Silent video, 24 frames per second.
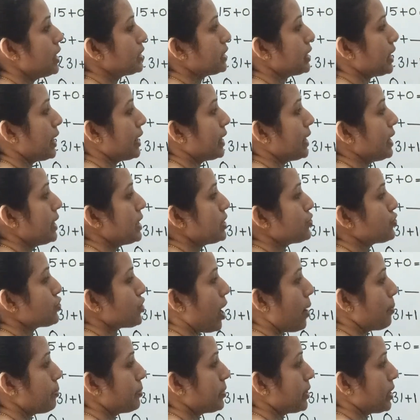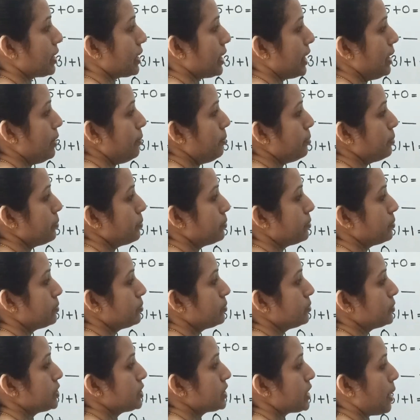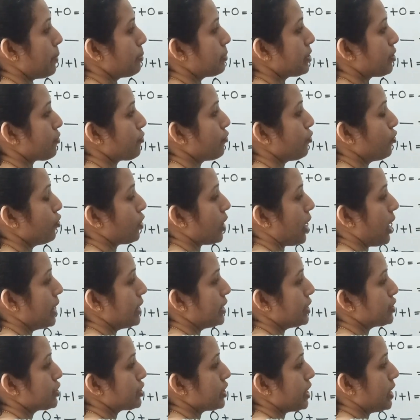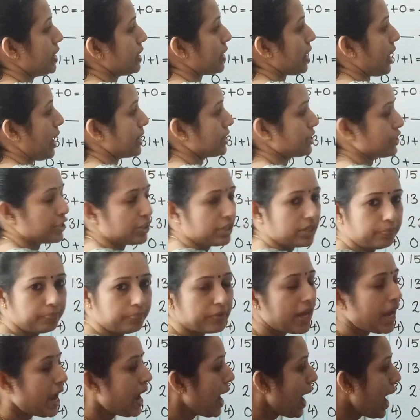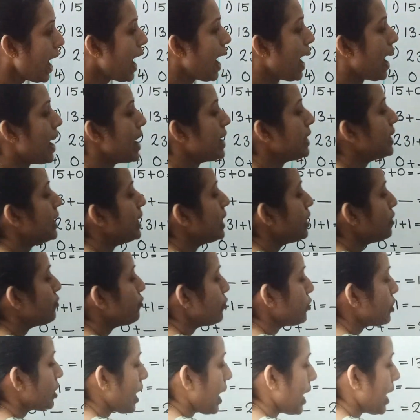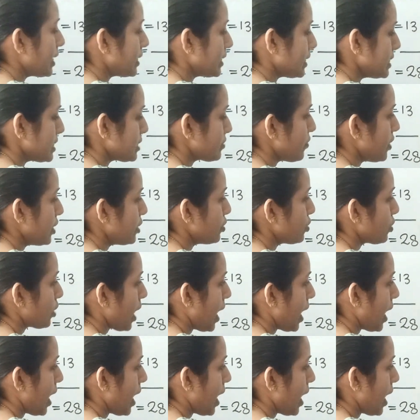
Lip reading: Then chapter name, chapter 4 addition right here. And if you write in, when you